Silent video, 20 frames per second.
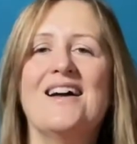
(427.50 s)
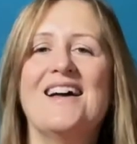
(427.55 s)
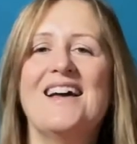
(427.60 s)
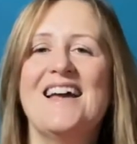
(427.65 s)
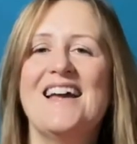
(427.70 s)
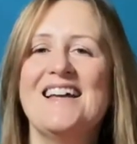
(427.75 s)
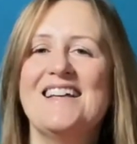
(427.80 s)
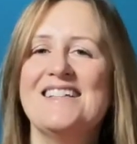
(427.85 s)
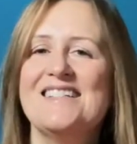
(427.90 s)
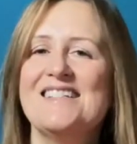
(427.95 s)

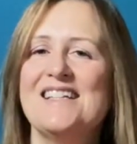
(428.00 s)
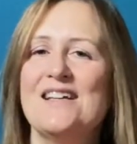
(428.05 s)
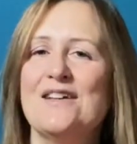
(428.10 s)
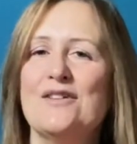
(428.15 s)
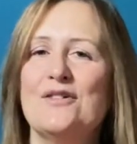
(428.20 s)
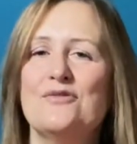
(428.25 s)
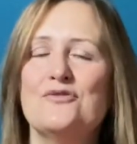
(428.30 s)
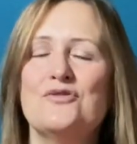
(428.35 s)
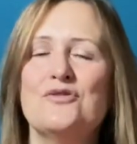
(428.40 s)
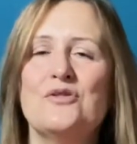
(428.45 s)

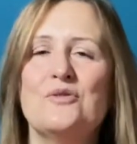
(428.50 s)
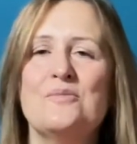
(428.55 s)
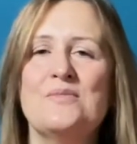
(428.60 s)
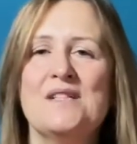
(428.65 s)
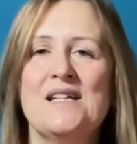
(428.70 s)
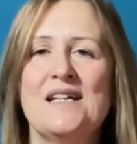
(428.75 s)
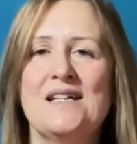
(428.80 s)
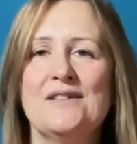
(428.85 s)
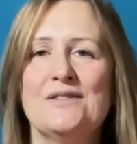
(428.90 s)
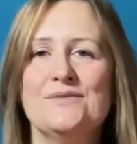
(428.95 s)
Exhale, drop
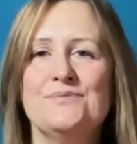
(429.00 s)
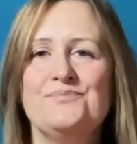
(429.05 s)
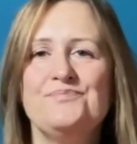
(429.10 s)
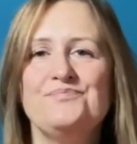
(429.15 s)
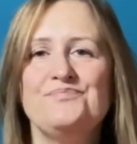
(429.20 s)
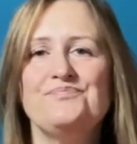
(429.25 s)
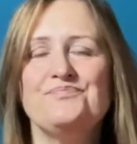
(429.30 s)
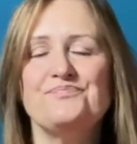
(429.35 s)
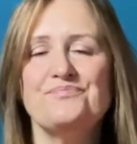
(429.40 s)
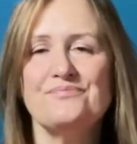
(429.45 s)
down.
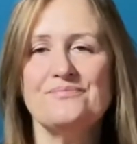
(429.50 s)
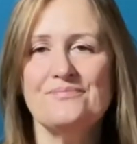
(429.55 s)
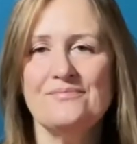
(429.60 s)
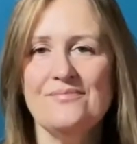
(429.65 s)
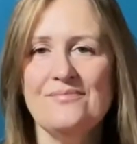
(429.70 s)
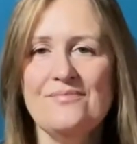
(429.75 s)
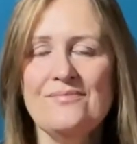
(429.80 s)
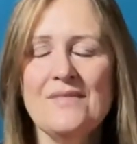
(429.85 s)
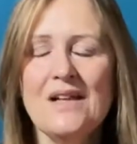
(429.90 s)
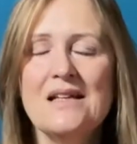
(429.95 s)

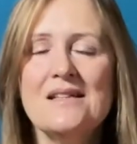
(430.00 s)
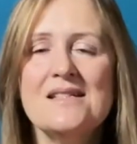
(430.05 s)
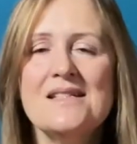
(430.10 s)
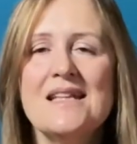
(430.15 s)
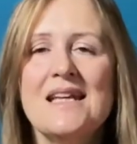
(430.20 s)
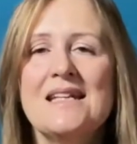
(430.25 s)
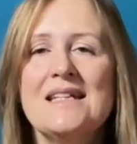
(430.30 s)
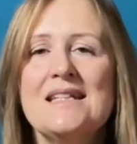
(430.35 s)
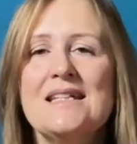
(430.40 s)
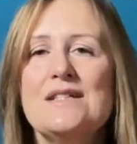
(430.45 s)
Just
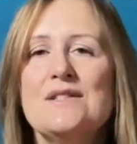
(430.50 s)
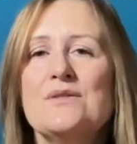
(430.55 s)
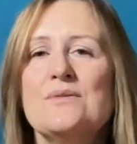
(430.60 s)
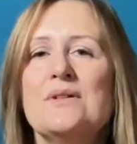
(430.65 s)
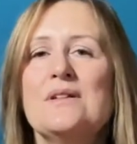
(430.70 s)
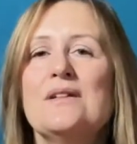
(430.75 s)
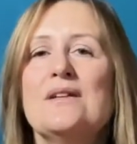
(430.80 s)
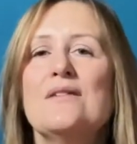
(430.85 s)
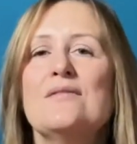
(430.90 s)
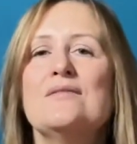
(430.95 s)
getting into a
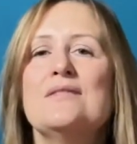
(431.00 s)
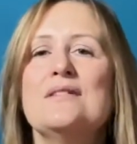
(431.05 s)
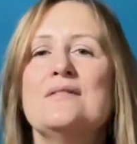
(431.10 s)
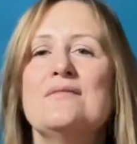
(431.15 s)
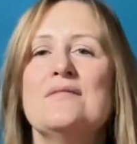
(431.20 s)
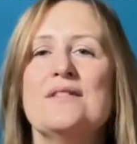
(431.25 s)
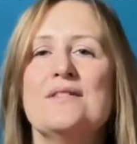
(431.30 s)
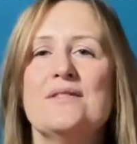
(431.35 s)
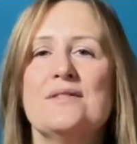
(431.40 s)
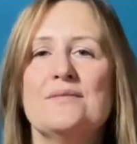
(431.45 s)
lovely
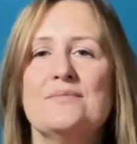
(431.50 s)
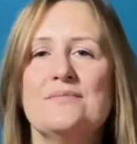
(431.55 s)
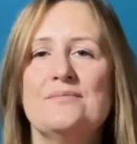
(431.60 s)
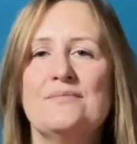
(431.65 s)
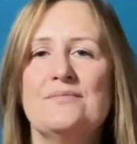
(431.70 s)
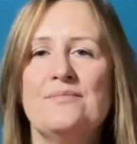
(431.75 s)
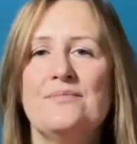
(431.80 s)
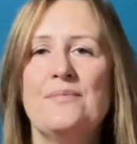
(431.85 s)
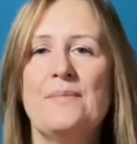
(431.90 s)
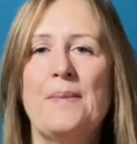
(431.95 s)
rhythm
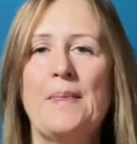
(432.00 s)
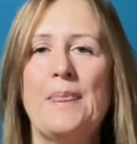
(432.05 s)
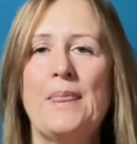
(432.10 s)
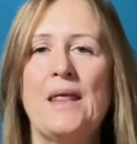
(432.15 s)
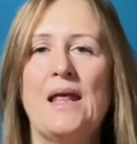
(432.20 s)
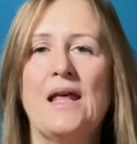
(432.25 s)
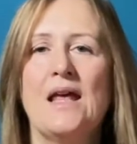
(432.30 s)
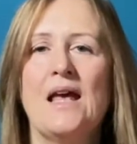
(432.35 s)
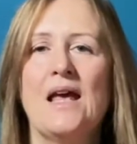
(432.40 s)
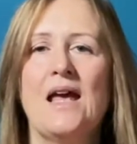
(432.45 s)

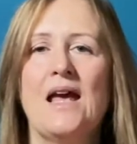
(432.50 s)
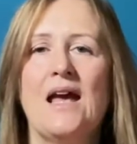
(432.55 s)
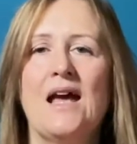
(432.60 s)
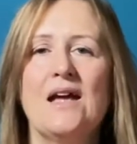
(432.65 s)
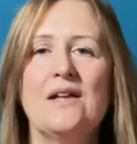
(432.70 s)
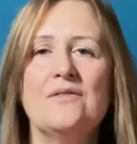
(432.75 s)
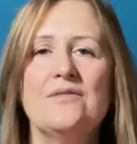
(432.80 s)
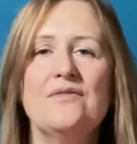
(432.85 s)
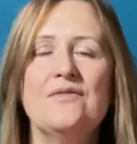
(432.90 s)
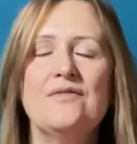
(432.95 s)

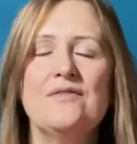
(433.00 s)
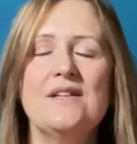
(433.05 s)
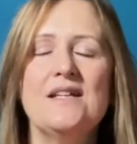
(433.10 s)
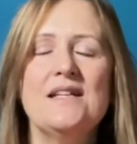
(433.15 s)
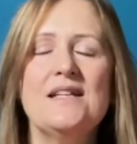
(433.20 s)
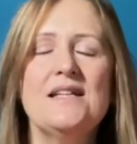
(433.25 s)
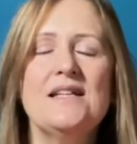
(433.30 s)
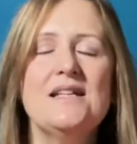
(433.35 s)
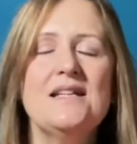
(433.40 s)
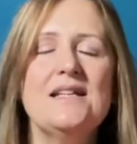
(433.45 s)
and
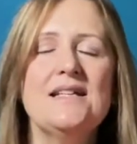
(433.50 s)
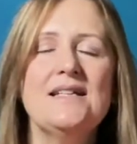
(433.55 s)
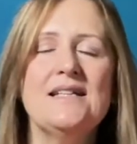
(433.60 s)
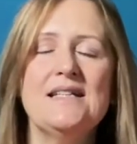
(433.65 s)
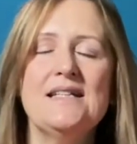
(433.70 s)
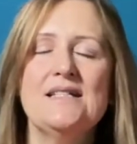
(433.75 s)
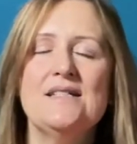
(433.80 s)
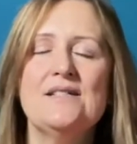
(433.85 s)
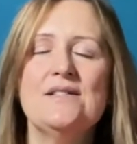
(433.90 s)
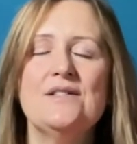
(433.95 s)
feeling
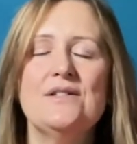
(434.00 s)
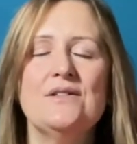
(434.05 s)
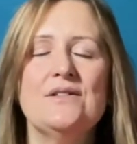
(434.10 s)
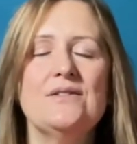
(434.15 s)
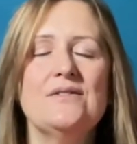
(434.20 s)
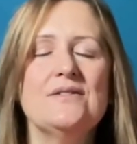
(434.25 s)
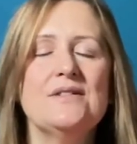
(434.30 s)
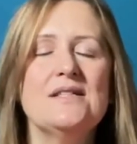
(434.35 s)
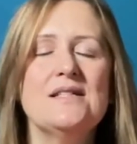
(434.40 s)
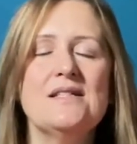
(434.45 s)

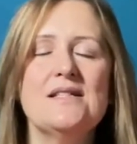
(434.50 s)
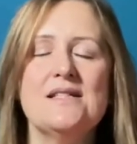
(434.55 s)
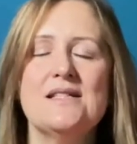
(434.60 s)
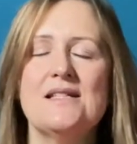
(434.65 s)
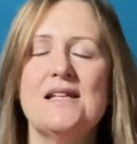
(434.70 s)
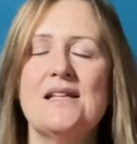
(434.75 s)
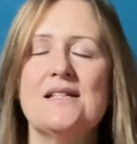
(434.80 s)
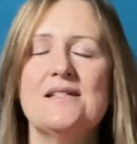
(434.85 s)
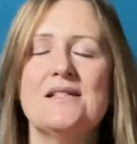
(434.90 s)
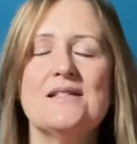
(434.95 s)
into this
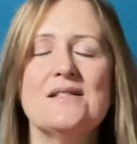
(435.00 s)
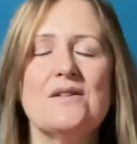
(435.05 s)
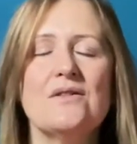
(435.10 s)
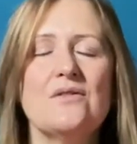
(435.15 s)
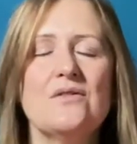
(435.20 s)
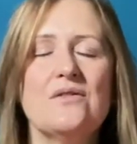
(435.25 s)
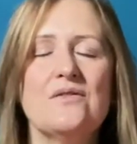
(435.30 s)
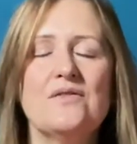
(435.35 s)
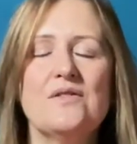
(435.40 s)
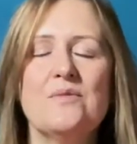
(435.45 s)
sense
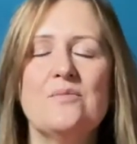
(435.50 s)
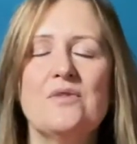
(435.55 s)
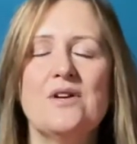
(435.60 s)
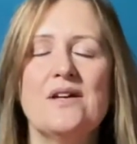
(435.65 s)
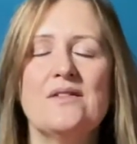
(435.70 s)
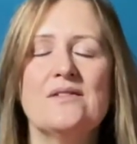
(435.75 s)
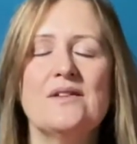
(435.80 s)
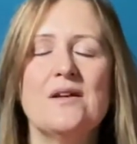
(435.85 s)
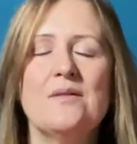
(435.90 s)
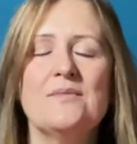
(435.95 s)
of the
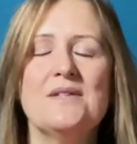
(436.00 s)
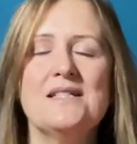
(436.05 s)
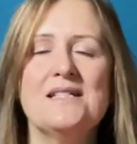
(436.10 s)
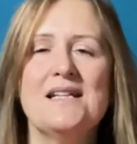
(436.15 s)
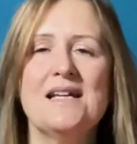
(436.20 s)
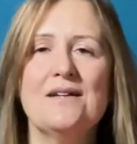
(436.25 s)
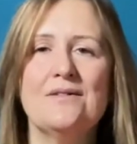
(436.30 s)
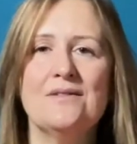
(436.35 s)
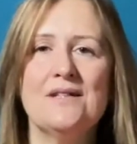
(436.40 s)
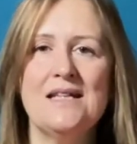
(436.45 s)
breath coming
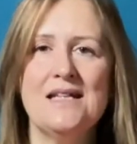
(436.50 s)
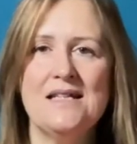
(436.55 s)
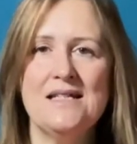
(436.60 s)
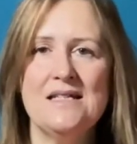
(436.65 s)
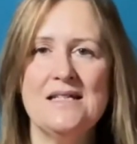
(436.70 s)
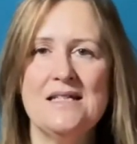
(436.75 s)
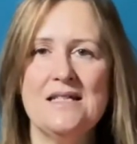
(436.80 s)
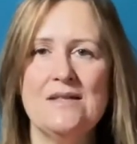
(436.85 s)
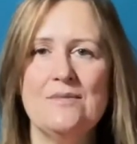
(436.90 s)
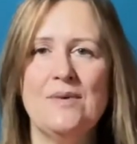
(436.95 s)
down
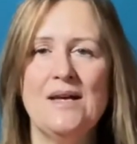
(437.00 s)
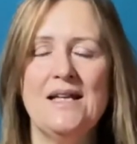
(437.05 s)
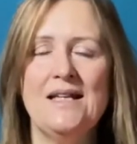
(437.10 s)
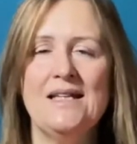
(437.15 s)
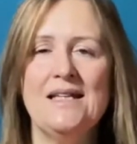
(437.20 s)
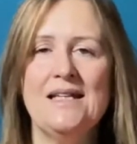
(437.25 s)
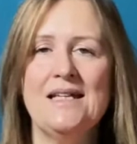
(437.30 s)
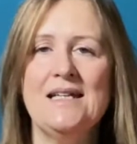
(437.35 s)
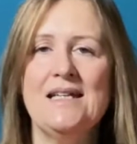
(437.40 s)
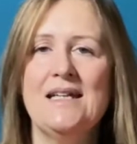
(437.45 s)
into the
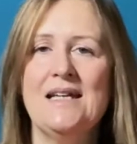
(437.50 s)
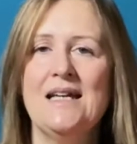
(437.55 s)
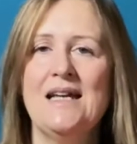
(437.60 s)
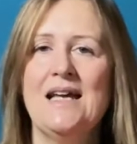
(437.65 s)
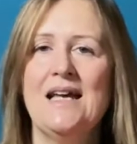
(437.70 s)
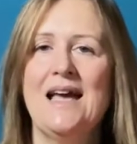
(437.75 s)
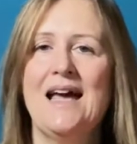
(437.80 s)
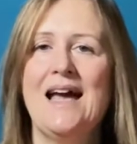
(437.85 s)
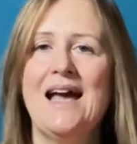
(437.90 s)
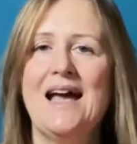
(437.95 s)
belly
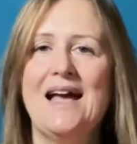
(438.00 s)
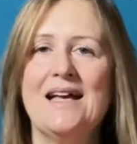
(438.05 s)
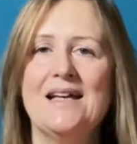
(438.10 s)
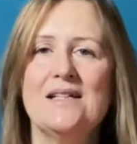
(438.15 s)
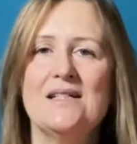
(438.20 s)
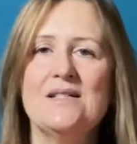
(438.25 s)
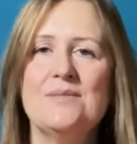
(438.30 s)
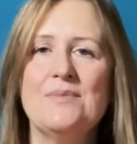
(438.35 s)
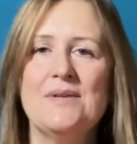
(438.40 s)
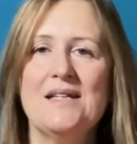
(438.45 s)

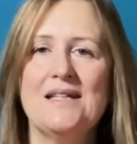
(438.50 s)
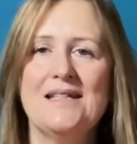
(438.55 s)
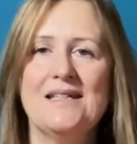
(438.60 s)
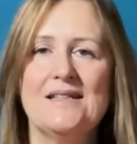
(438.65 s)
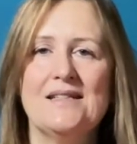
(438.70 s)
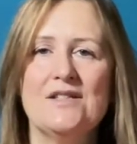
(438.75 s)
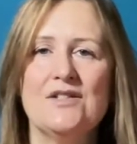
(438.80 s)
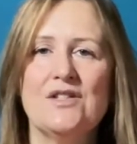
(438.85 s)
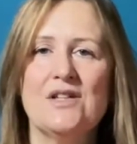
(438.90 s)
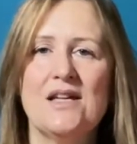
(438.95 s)
and being in
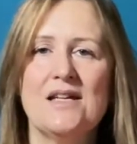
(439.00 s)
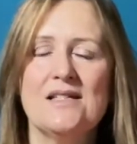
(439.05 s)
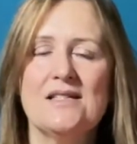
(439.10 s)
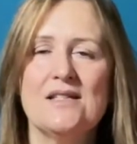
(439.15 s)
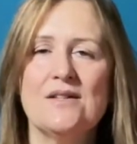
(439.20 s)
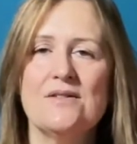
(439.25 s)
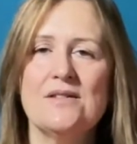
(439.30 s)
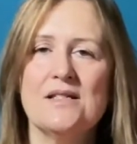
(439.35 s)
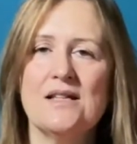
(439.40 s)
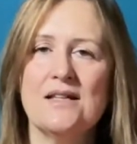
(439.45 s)
the chest.
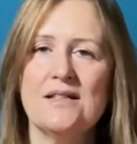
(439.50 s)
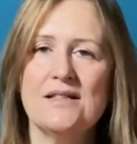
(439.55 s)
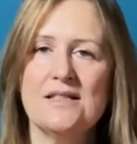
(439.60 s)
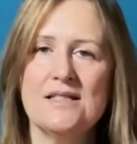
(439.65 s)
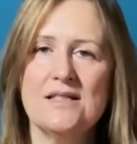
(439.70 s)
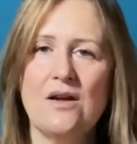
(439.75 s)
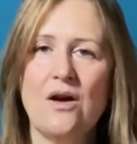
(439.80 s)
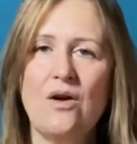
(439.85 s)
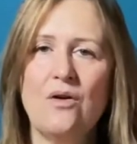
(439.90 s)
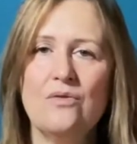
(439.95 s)
So it's like this
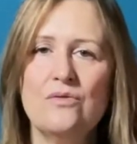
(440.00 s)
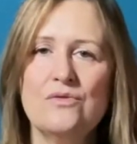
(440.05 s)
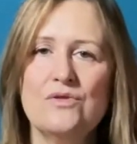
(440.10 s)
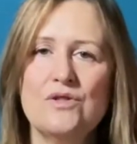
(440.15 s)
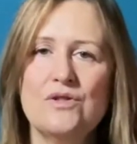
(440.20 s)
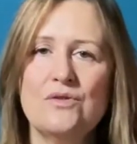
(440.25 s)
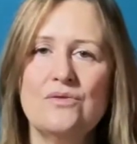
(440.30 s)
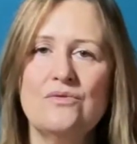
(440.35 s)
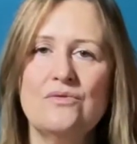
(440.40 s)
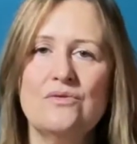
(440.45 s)
whole
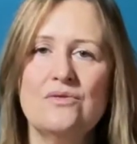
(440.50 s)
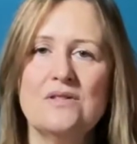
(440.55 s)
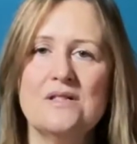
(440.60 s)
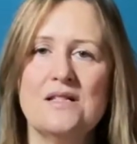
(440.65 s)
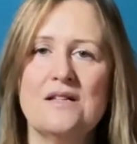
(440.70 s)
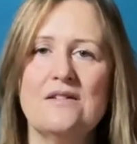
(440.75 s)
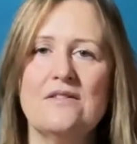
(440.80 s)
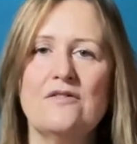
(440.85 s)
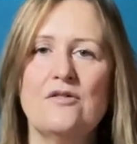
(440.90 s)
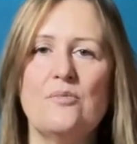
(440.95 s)
torso
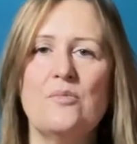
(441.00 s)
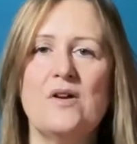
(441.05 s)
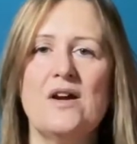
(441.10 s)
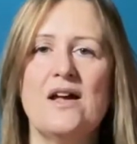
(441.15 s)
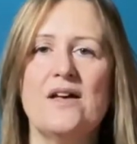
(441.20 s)
of a breath.